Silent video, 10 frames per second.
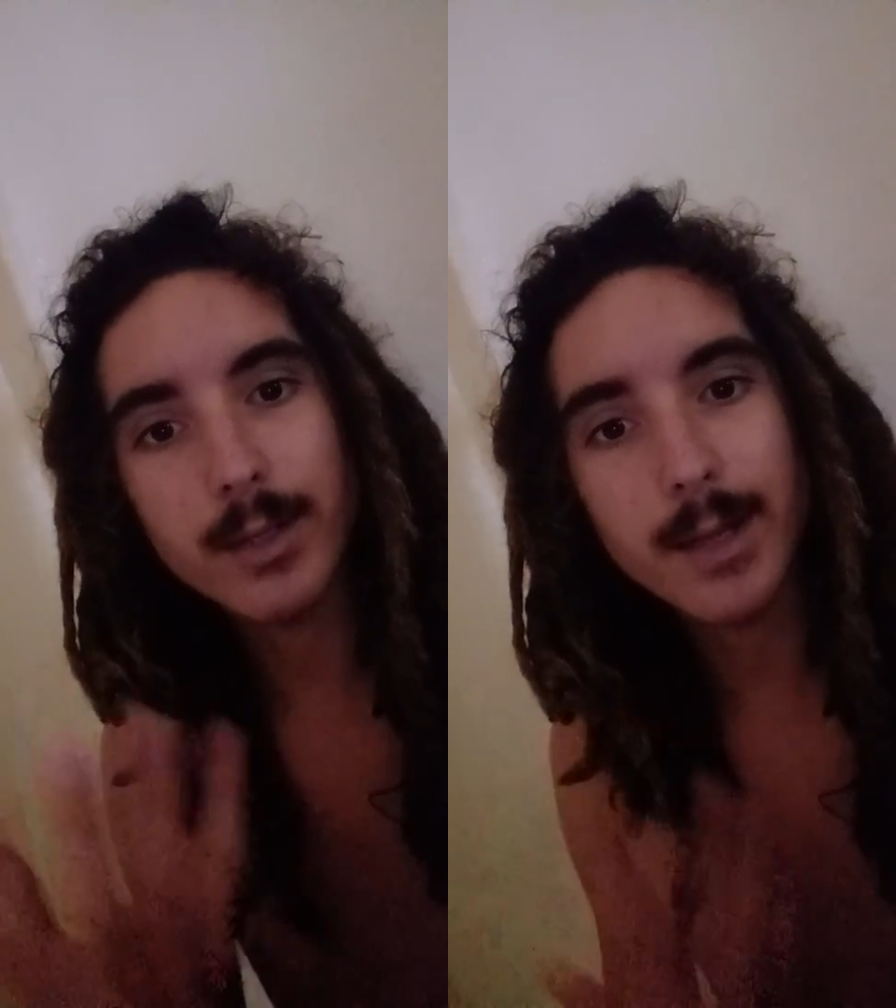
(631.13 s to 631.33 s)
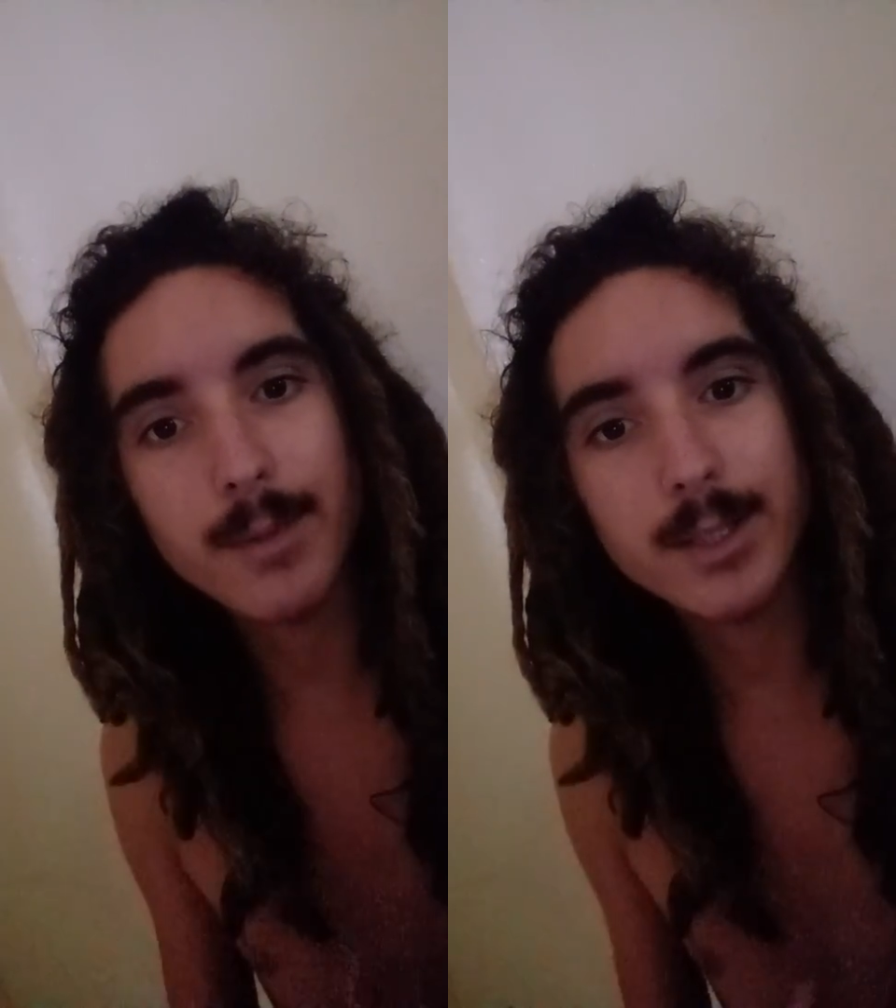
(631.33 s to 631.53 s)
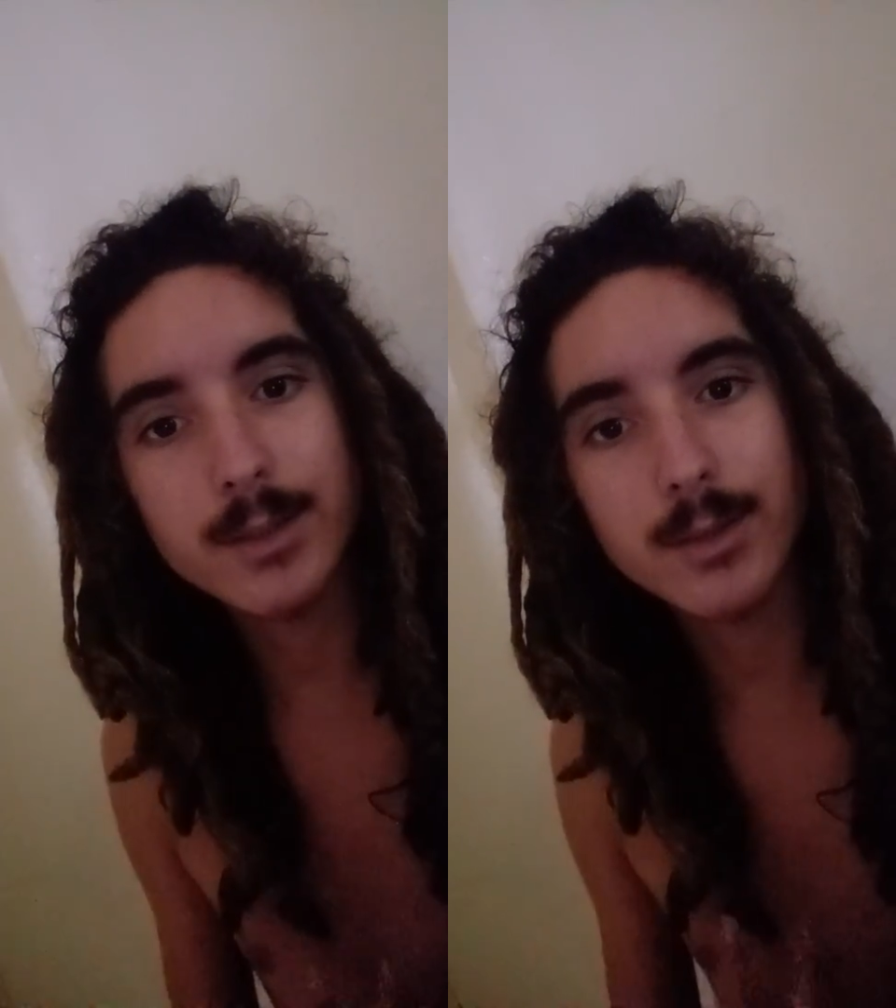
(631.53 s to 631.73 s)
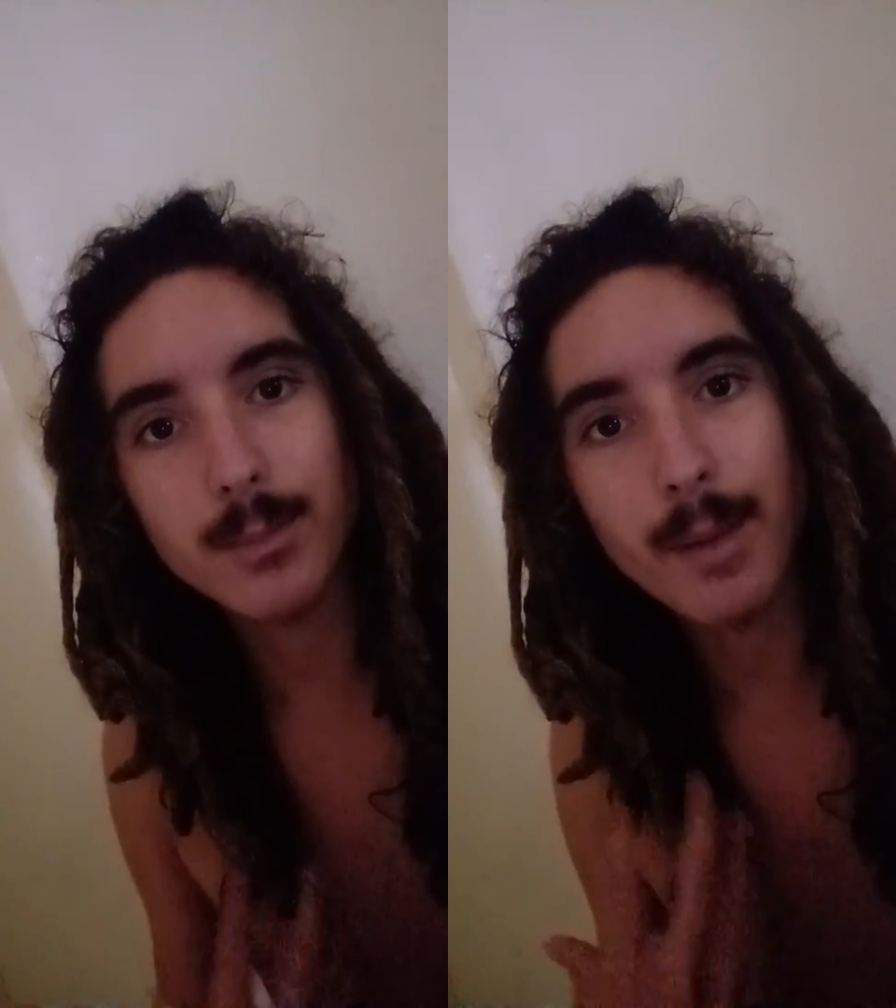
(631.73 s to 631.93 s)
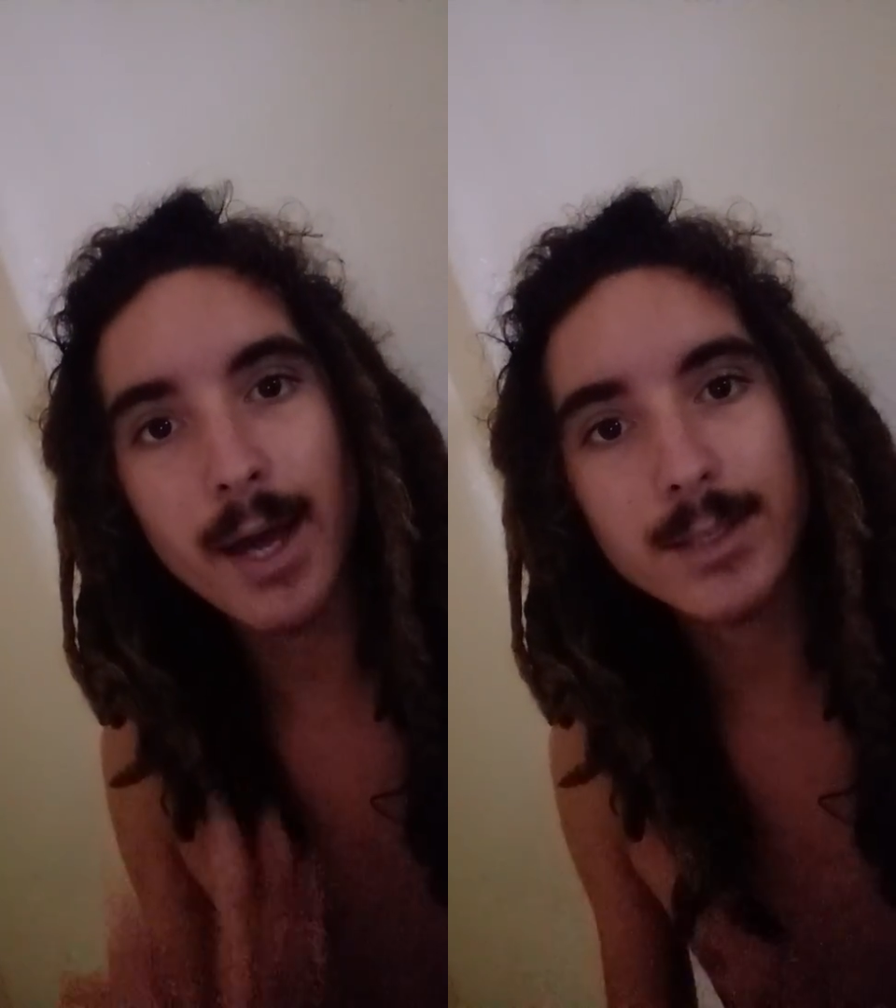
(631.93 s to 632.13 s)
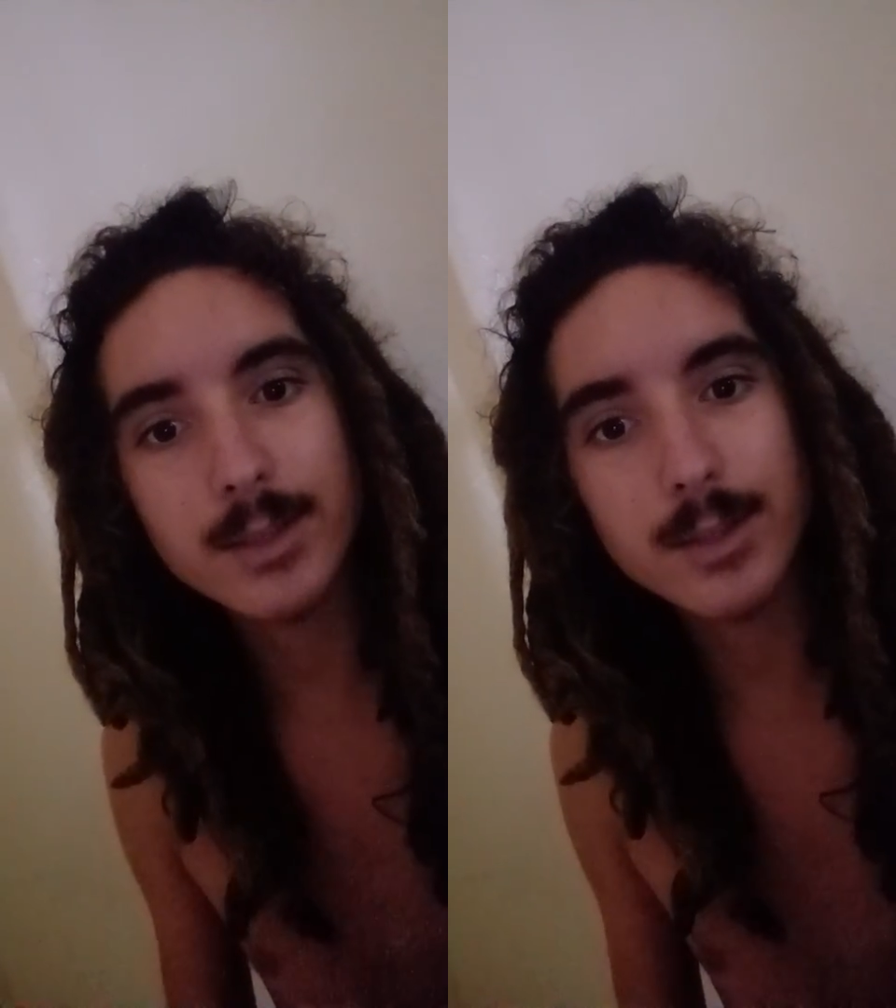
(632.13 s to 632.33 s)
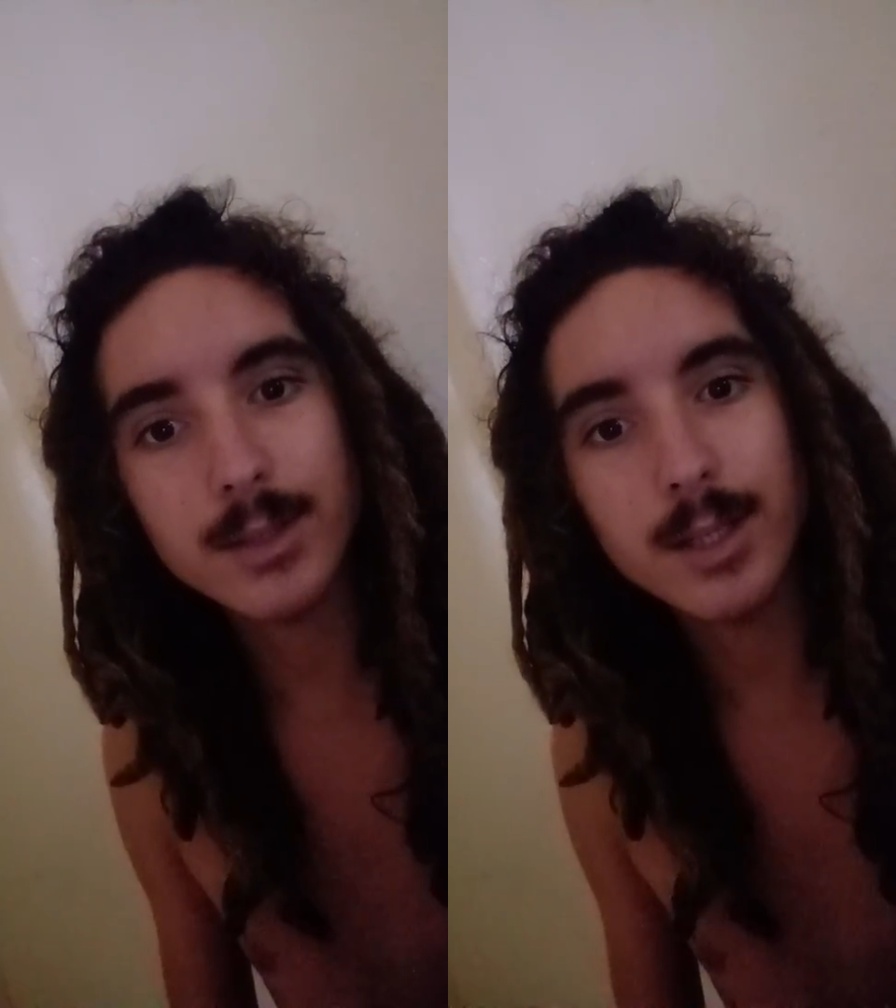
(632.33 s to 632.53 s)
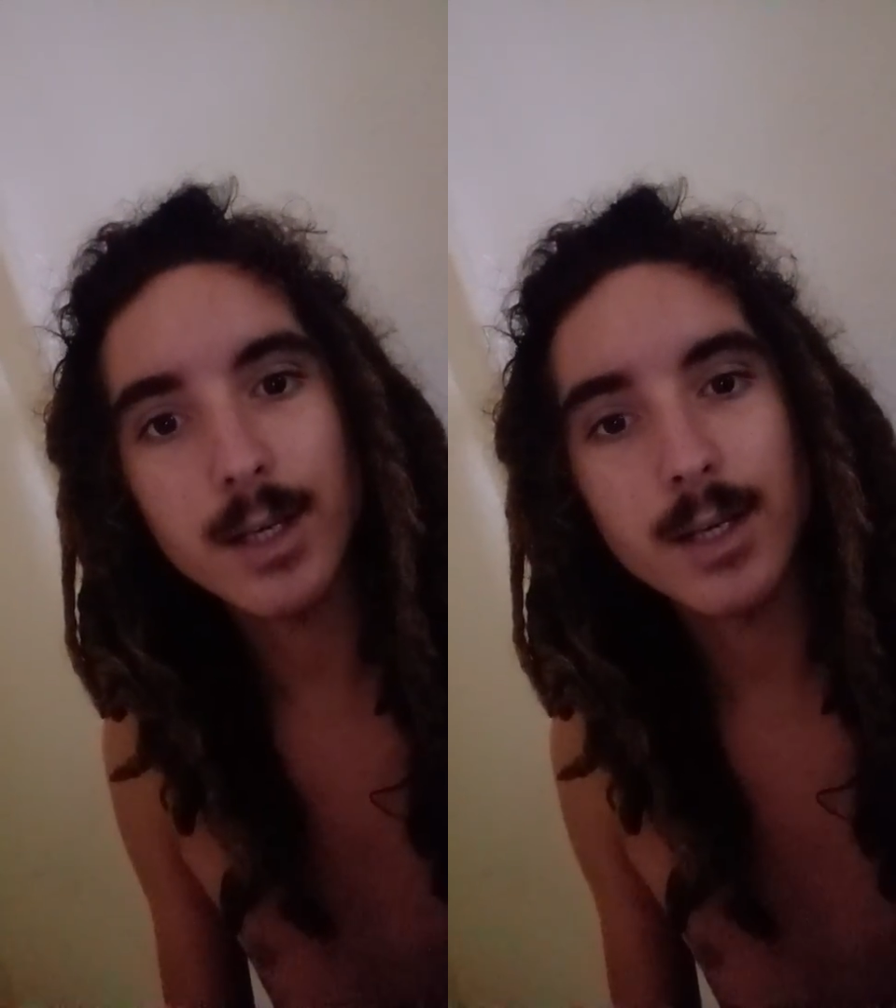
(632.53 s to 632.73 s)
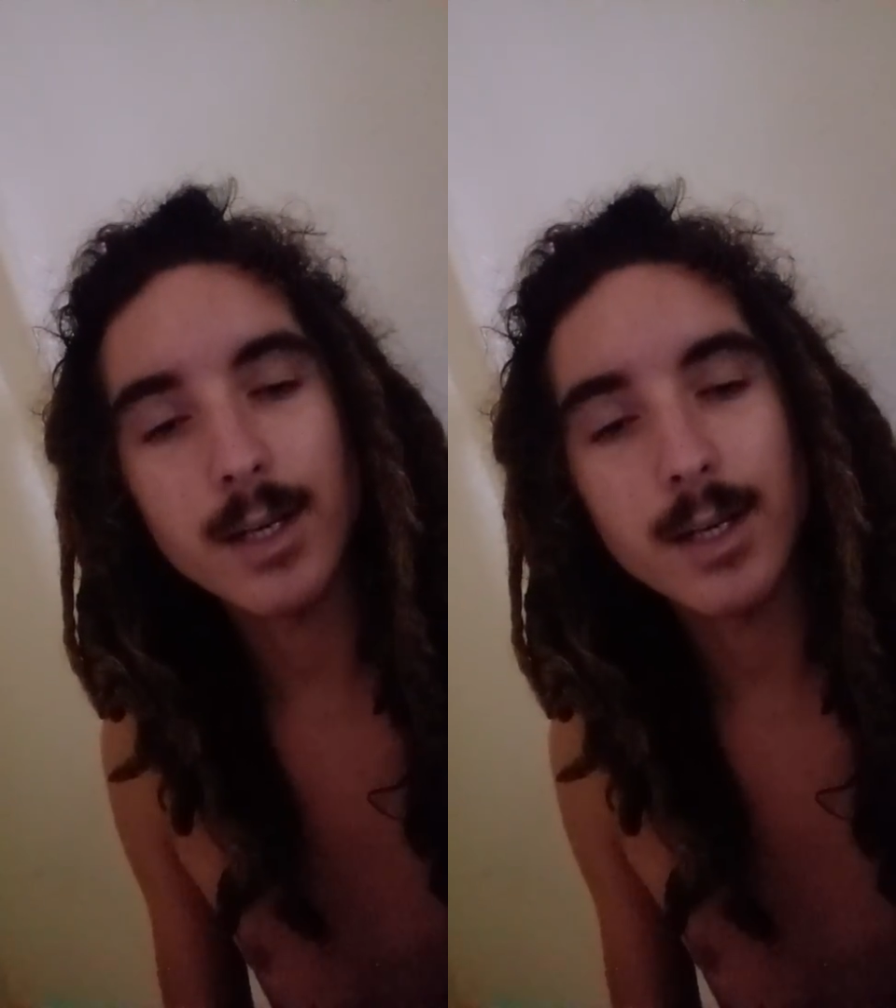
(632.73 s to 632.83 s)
dimensional matter